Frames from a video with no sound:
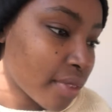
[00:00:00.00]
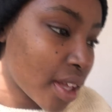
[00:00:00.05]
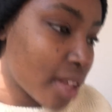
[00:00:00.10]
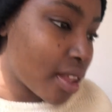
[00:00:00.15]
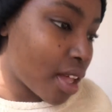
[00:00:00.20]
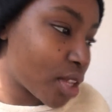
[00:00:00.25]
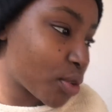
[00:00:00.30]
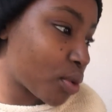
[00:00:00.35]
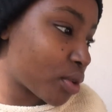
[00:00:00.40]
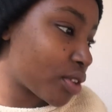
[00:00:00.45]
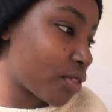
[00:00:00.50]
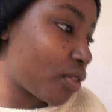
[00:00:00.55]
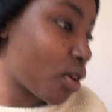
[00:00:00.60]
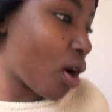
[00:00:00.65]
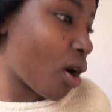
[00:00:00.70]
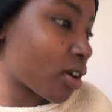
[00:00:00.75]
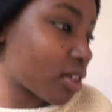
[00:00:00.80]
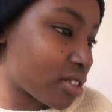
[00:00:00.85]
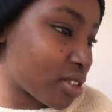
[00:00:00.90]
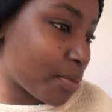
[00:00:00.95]
that's what a
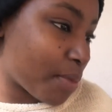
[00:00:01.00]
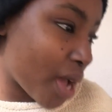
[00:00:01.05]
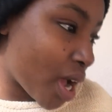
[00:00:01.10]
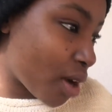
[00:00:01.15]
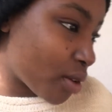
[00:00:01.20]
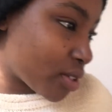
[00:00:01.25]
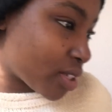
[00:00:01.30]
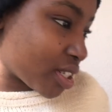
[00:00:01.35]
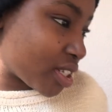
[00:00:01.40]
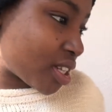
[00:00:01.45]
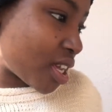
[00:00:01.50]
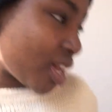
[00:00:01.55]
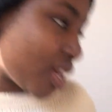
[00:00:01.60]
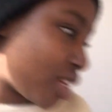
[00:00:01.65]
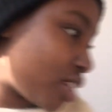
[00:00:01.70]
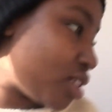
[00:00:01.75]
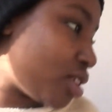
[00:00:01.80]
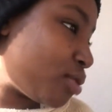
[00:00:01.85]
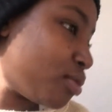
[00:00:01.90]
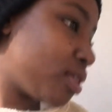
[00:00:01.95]
vlog's about, to
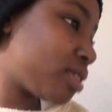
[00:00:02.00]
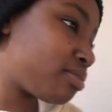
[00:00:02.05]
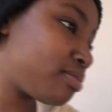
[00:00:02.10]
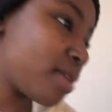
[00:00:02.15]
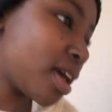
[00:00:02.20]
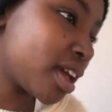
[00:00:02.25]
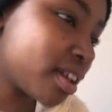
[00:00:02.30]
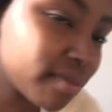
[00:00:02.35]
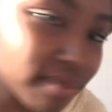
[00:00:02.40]
take you with me.